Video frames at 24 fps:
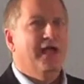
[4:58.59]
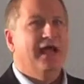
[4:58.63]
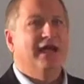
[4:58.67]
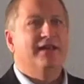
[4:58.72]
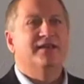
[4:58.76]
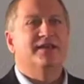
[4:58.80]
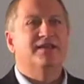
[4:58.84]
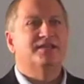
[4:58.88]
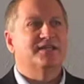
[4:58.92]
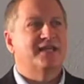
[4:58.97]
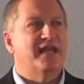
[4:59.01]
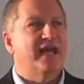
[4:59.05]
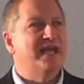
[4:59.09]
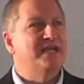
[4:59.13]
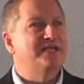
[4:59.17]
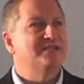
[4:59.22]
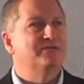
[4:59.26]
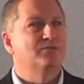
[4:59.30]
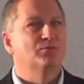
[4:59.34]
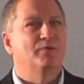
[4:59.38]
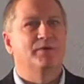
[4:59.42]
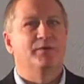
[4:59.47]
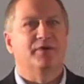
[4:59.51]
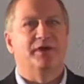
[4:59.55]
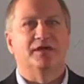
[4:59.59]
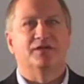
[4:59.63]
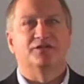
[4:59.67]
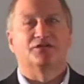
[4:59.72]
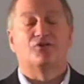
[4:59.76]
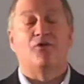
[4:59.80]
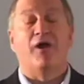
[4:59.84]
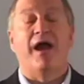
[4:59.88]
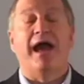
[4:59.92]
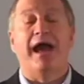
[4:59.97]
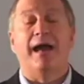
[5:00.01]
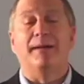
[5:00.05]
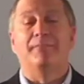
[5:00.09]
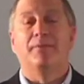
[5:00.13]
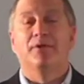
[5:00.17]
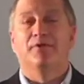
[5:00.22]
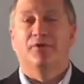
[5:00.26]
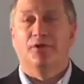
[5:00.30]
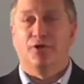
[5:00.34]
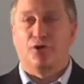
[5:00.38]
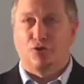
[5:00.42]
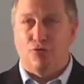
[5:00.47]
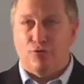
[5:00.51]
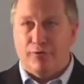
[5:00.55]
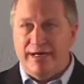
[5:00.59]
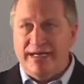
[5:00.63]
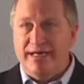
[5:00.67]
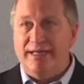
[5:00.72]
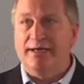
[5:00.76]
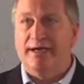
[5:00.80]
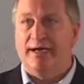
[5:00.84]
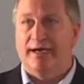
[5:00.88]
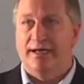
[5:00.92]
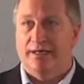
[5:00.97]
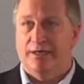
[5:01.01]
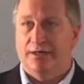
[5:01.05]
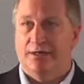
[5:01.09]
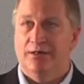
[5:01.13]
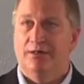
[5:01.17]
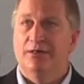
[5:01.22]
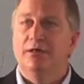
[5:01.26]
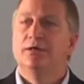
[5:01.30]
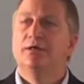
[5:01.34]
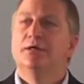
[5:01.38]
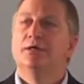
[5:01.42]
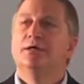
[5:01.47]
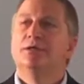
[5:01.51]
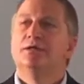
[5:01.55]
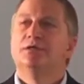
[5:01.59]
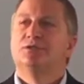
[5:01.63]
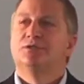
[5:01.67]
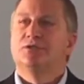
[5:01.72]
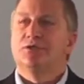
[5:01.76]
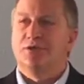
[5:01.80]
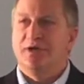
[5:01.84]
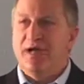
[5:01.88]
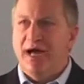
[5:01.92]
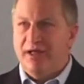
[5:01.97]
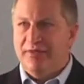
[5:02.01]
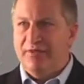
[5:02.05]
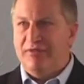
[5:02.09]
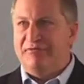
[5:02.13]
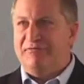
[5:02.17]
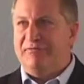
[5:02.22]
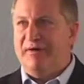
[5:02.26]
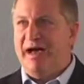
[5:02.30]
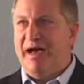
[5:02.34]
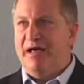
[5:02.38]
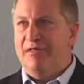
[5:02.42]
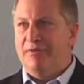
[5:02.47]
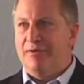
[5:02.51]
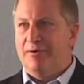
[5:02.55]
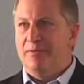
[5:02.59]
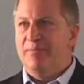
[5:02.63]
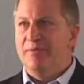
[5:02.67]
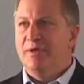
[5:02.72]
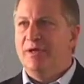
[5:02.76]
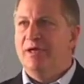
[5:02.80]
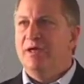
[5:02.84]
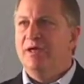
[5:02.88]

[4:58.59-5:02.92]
In this case, we would ascribe the green color to God the Father.